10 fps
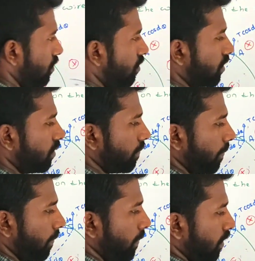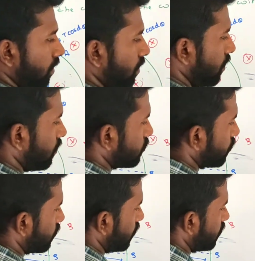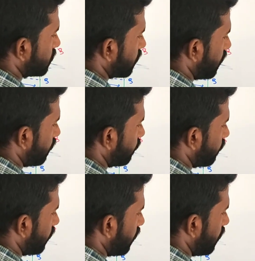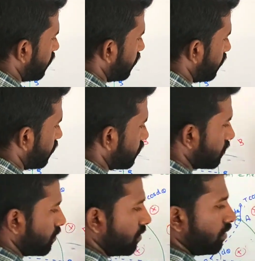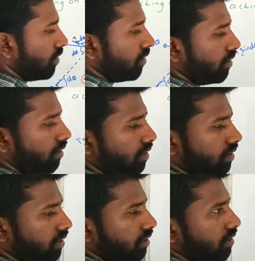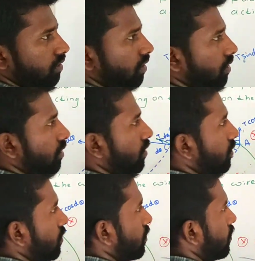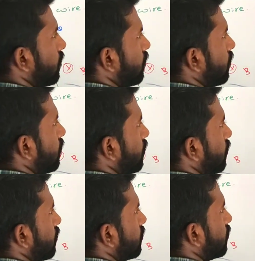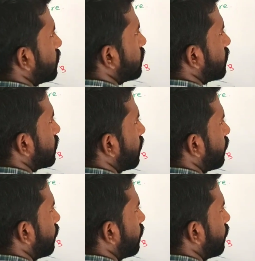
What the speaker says: Okay. Clear? So that is FAD. Okay. Then This is the